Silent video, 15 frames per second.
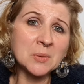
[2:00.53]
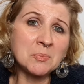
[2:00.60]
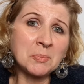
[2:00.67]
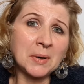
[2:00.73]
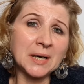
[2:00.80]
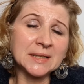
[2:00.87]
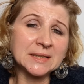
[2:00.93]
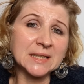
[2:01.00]

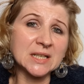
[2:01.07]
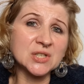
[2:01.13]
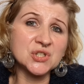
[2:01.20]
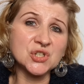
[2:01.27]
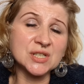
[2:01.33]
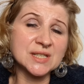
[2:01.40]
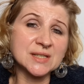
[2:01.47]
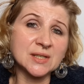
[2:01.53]
but it's
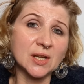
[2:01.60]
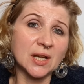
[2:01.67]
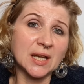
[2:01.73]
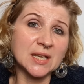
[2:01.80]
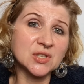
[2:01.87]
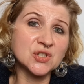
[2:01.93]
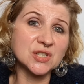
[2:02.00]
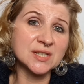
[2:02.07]
just
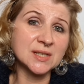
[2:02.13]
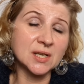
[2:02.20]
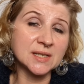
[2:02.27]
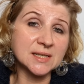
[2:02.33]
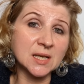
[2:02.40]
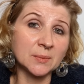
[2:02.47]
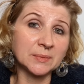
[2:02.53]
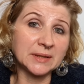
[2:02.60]
not
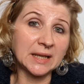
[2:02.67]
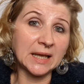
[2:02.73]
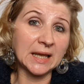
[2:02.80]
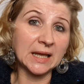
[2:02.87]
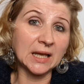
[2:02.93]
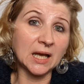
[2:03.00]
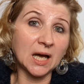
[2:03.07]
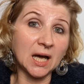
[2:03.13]

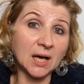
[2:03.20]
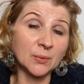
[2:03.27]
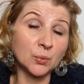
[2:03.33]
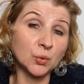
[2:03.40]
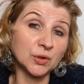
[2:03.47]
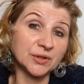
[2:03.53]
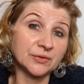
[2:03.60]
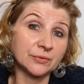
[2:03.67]
something I
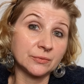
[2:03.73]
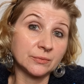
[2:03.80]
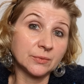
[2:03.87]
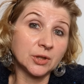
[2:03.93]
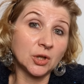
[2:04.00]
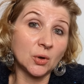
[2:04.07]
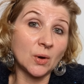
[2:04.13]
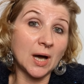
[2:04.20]
would
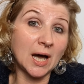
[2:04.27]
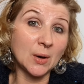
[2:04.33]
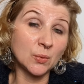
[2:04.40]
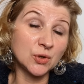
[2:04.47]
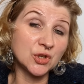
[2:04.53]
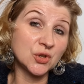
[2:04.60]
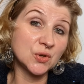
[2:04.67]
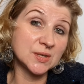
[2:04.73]

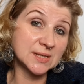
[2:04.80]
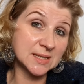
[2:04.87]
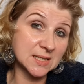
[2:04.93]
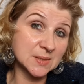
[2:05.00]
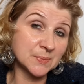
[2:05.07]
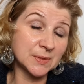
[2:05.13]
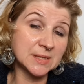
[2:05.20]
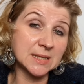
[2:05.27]
use
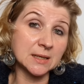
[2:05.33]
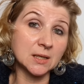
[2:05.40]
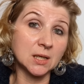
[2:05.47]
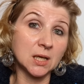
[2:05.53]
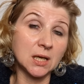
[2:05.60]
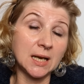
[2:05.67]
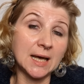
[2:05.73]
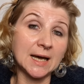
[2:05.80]
this
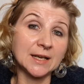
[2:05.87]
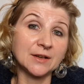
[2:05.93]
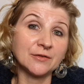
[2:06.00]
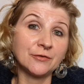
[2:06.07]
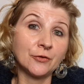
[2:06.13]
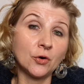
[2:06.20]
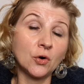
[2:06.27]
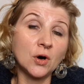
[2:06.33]
particular liner
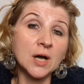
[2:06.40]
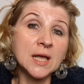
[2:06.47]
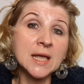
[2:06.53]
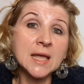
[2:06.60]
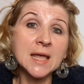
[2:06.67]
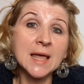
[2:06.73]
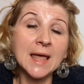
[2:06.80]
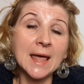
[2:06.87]
for.
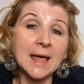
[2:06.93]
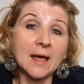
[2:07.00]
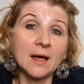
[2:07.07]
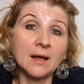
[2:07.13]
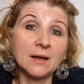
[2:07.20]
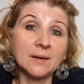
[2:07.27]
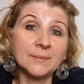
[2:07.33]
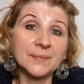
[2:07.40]

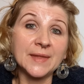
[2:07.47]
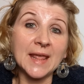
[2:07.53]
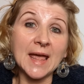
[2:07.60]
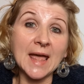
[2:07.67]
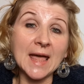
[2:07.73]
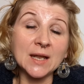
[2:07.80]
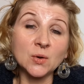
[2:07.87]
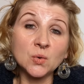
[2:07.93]

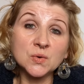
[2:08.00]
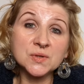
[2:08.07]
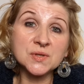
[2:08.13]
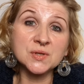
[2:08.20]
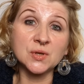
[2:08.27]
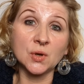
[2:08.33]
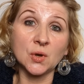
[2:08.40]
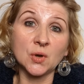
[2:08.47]
And
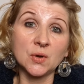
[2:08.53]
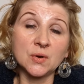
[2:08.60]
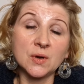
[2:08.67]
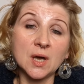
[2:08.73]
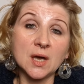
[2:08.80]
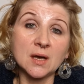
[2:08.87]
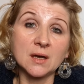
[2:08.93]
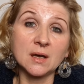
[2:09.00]
also
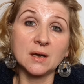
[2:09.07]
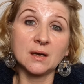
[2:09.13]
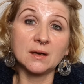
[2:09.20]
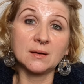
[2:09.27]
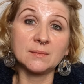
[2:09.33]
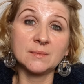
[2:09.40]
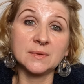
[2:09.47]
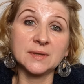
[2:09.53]

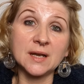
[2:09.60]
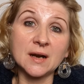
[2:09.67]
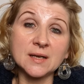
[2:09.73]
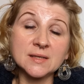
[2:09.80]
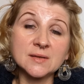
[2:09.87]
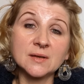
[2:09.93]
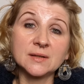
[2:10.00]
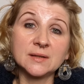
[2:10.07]
there are
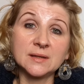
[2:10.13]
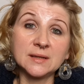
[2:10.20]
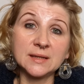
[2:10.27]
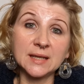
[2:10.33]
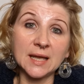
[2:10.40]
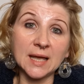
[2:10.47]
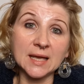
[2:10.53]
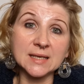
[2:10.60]
certain
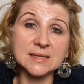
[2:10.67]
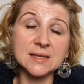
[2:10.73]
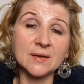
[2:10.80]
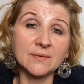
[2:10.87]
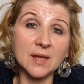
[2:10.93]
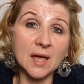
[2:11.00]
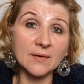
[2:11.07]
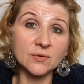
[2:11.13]
things that
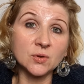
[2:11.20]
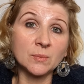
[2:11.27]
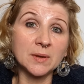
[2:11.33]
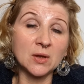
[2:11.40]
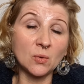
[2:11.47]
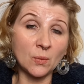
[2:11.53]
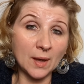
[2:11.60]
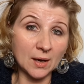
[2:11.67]
we have to
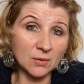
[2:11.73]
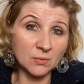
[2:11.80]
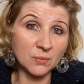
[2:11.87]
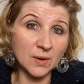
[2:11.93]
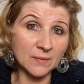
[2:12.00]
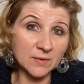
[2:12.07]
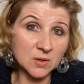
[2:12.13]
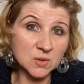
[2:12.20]
be aware of
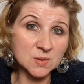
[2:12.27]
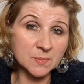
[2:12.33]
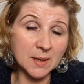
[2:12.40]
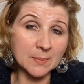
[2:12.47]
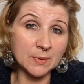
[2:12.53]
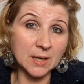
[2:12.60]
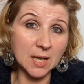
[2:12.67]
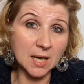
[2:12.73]
when we use
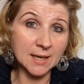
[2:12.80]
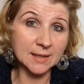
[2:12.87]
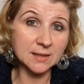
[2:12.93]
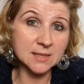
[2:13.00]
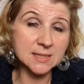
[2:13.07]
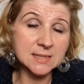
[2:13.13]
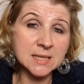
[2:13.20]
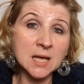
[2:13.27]
paper
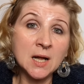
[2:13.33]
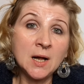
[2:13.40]
liners.